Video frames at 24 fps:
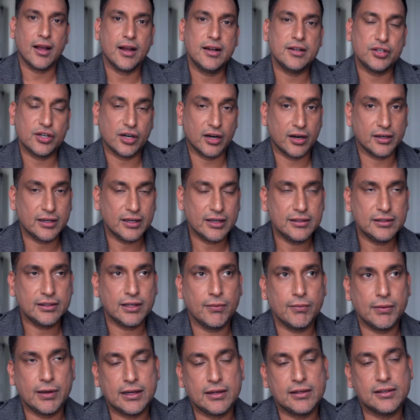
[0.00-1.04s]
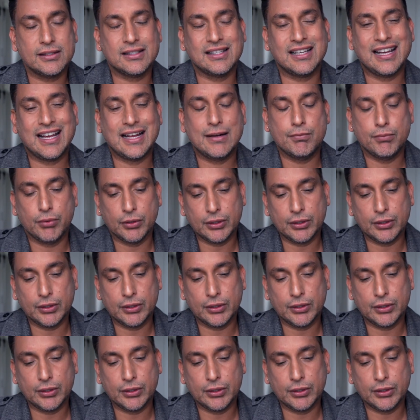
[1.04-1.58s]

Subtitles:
And targeting someone else and